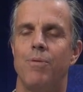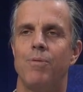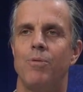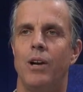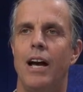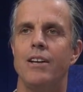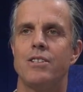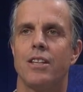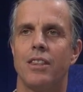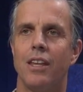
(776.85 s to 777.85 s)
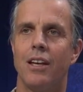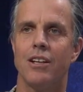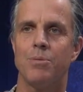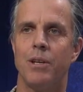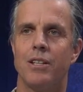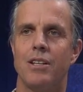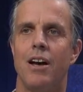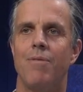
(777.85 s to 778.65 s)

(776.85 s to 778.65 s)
when I used to think I was being tough,